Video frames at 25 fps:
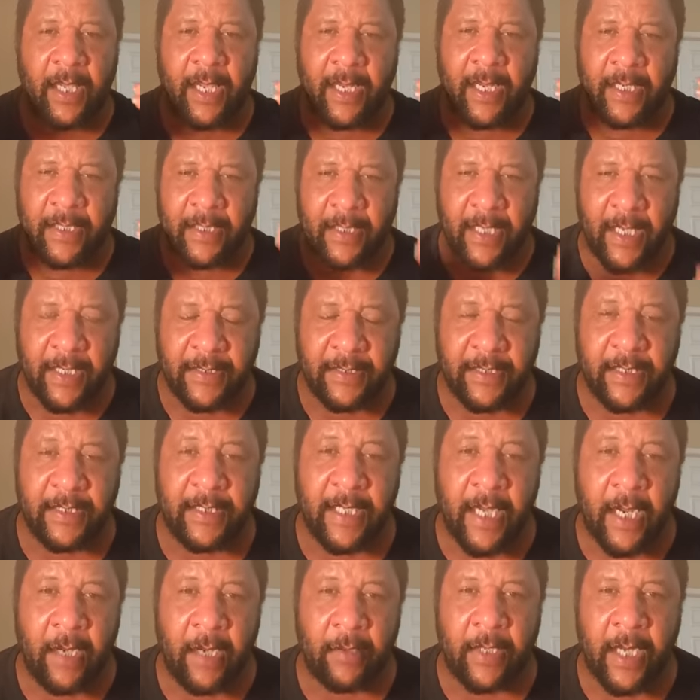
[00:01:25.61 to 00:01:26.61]
It lays it
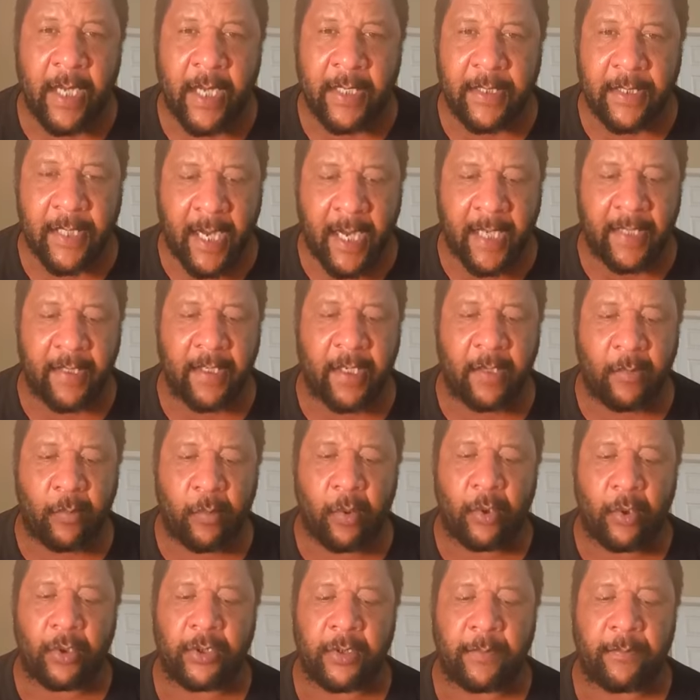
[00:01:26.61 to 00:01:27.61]
down at night in
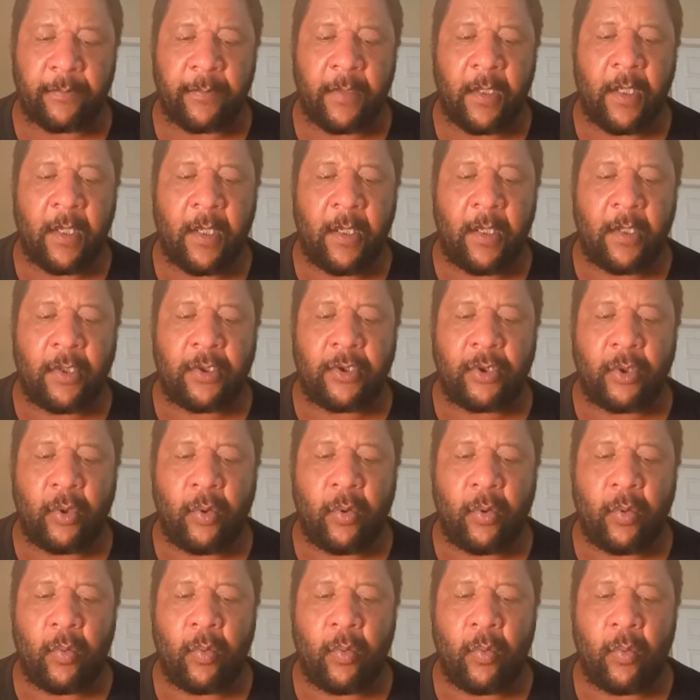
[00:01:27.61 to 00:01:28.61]
worship.
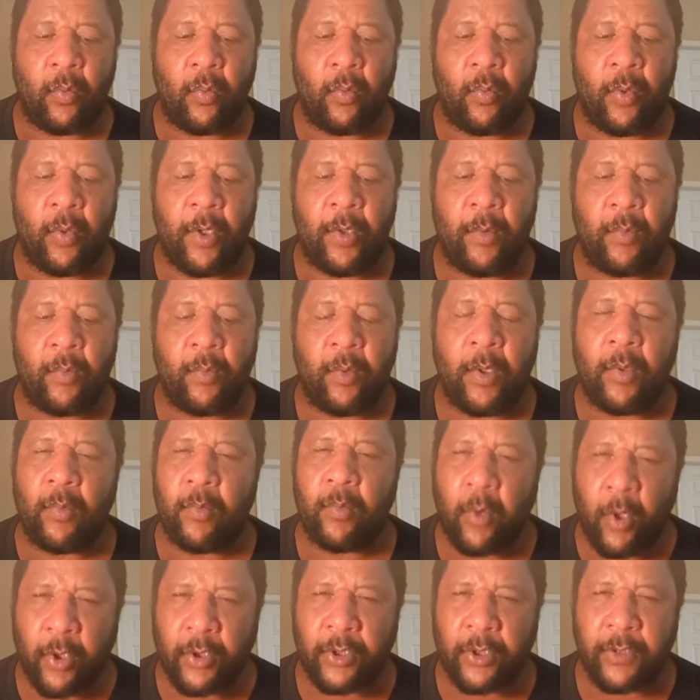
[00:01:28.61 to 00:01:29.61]
So we, we
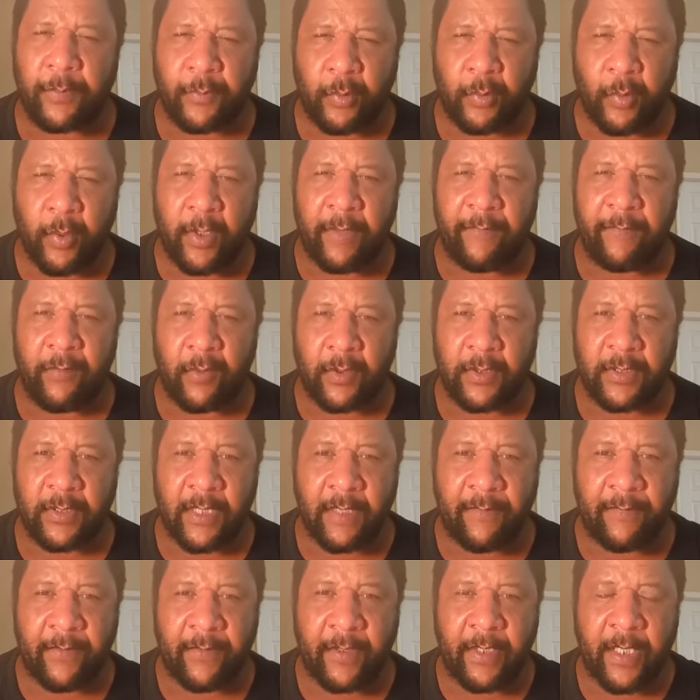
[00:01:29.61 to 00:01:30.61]
worship 24
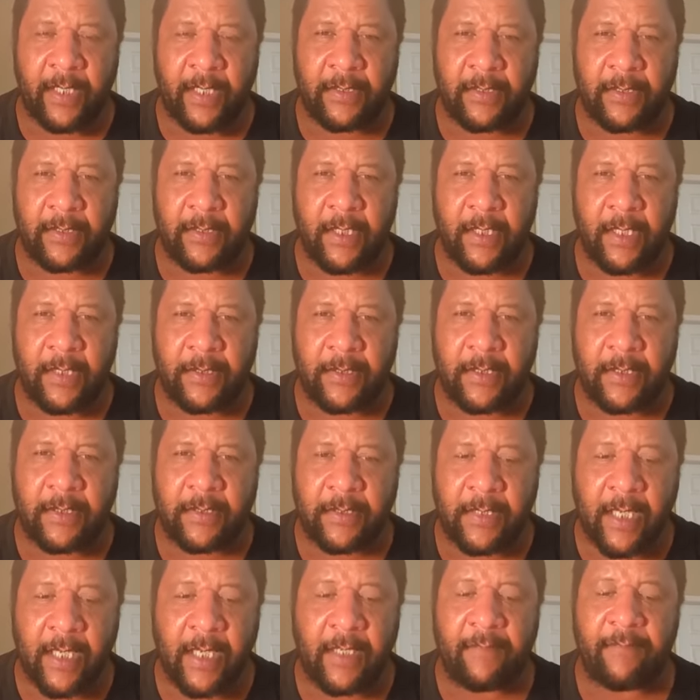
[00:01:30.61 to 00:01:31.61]
7. It's, it's a
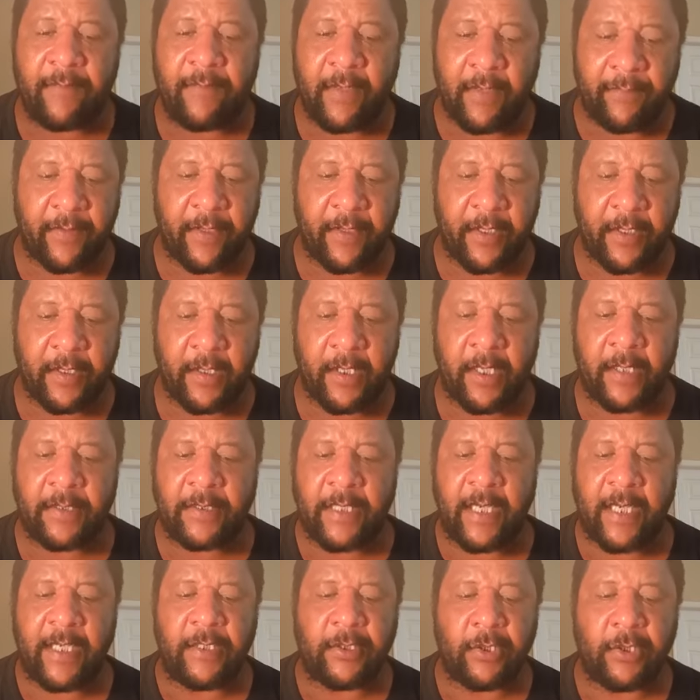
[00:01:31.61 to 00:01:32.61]
state of living.
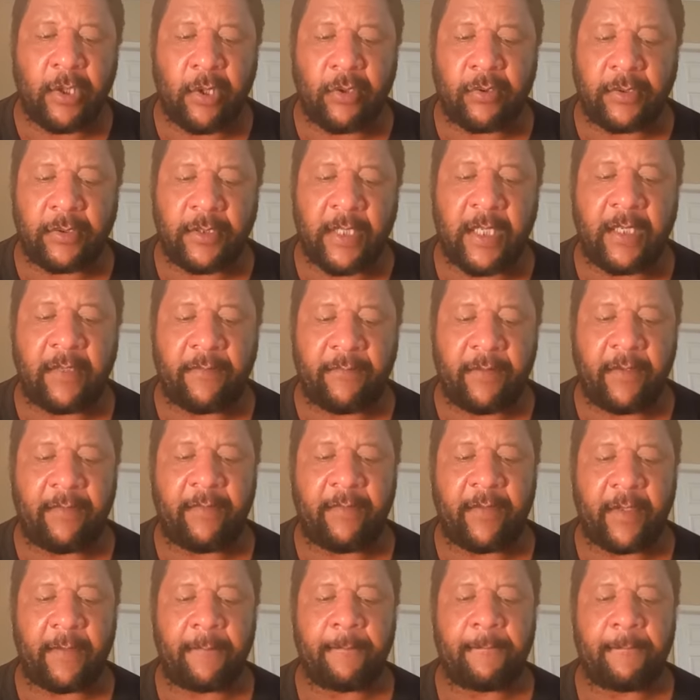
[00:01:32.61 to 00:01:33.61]
It's an eternal state of
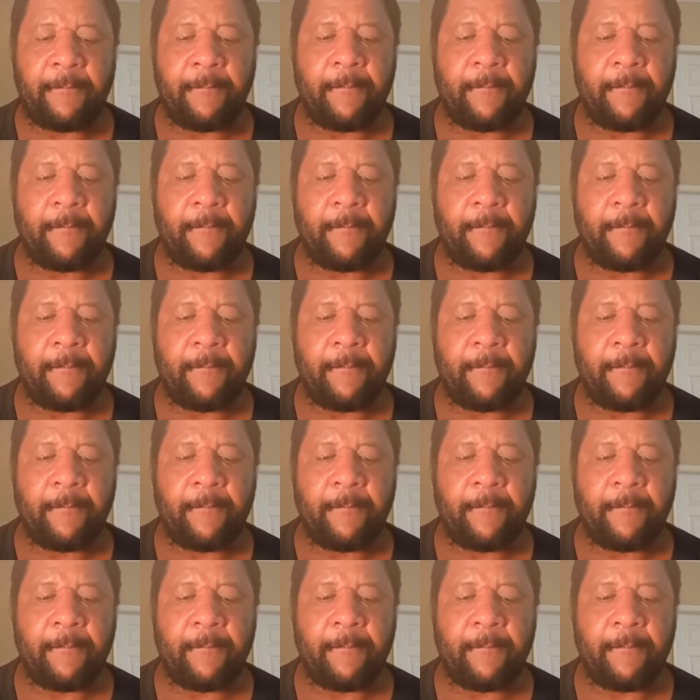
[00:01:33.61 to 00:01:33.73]
living.